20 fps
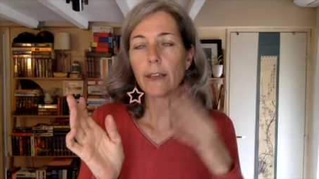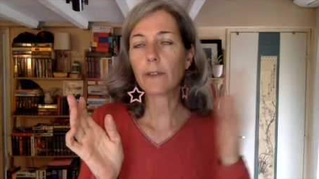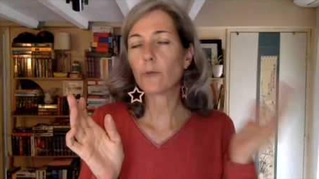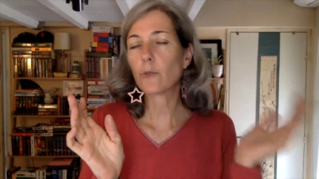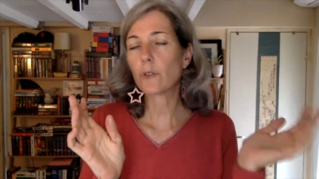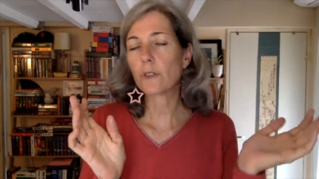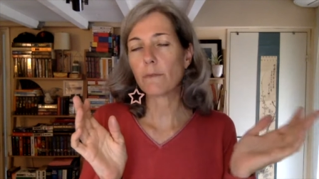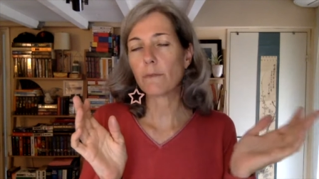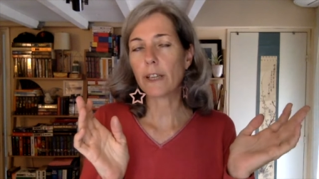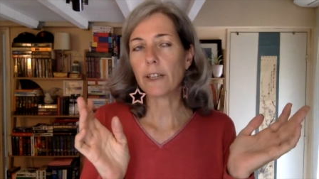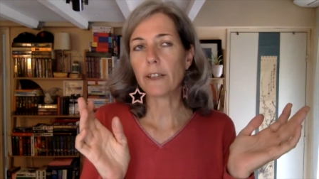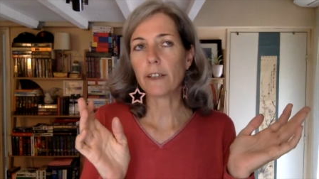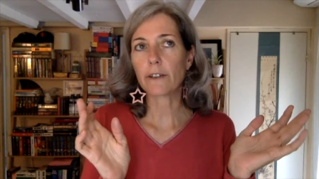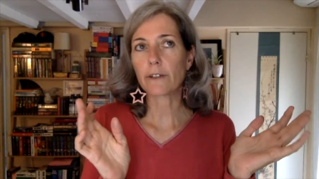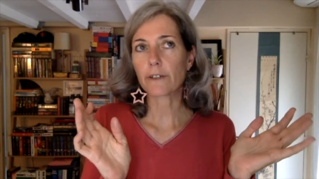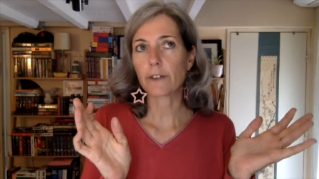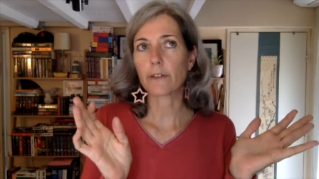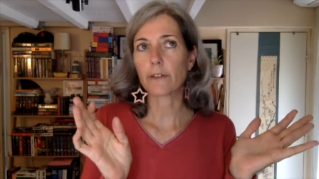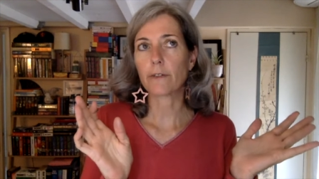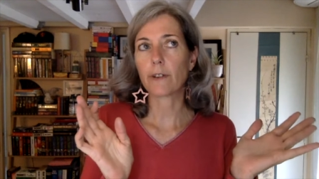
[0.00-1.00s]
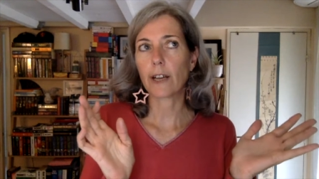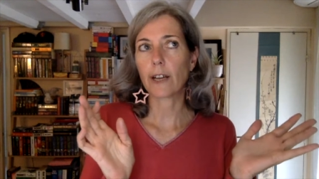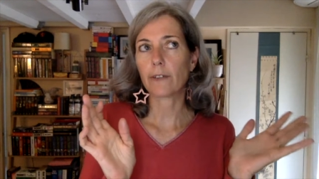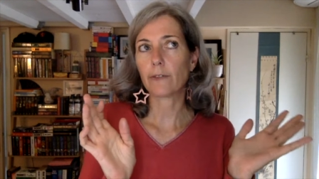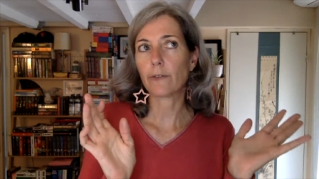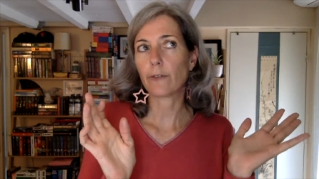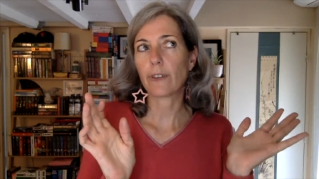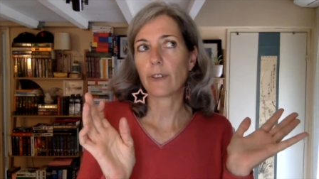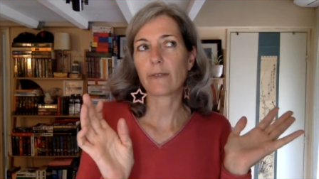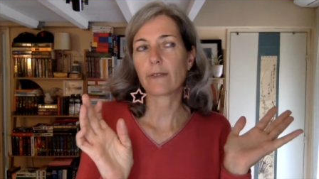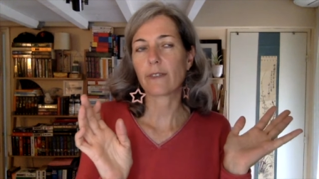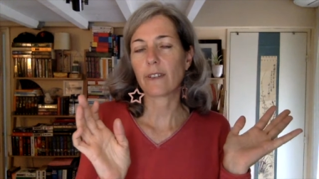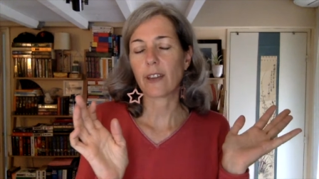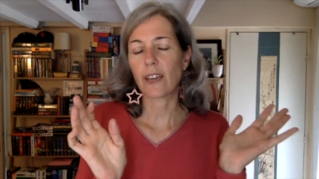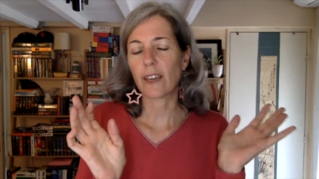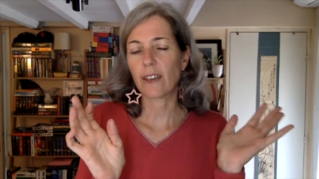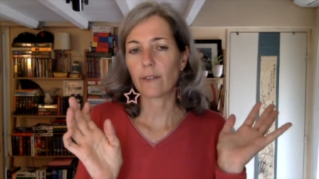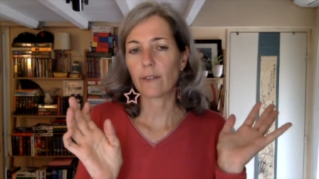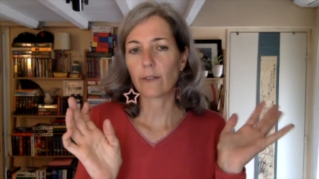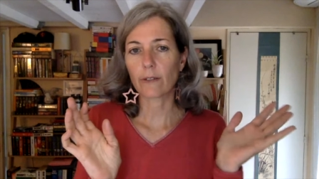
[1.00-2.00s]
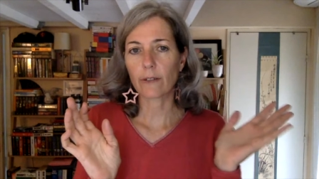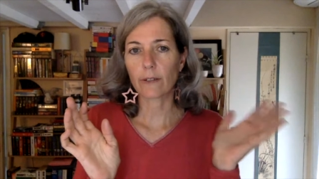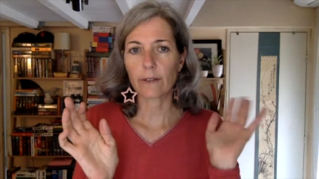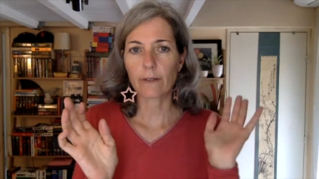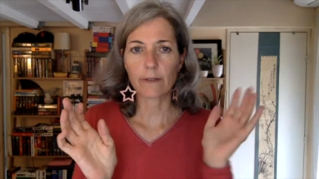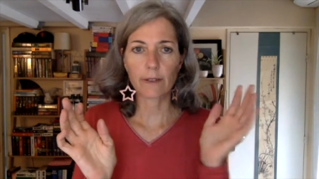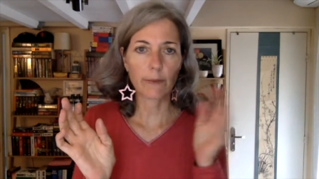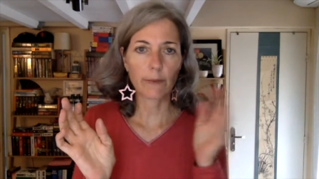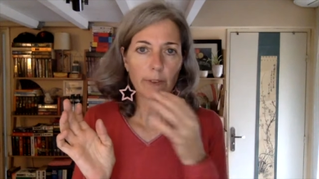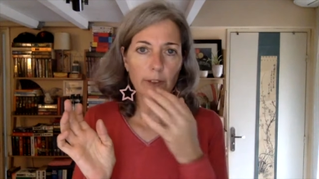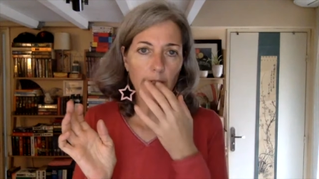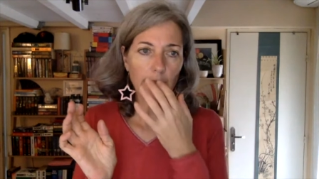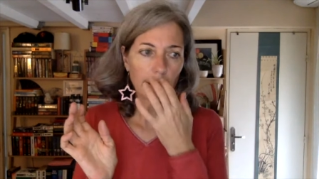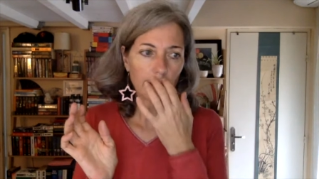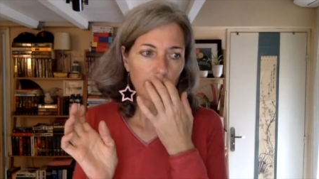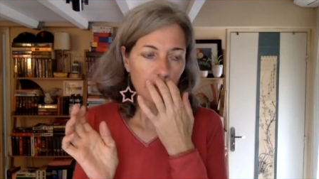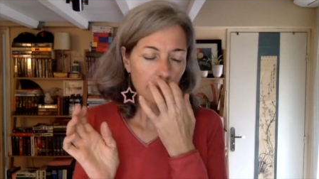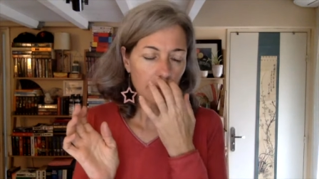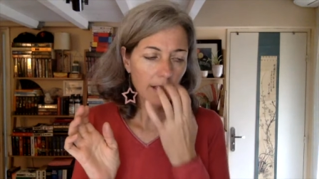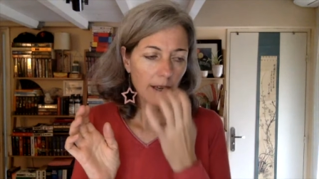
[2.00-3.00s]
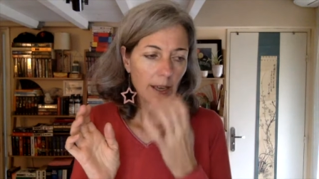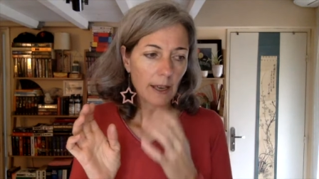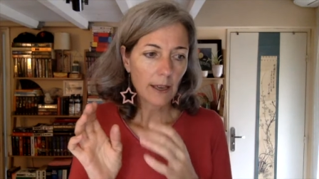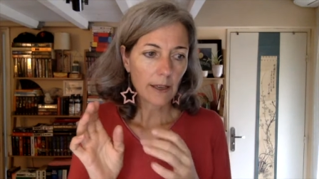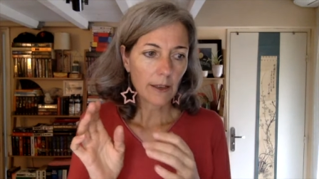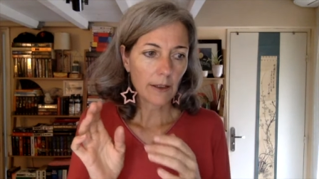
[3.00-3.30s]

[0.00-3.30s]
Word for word: it was many years ago, like 2008 or something like this.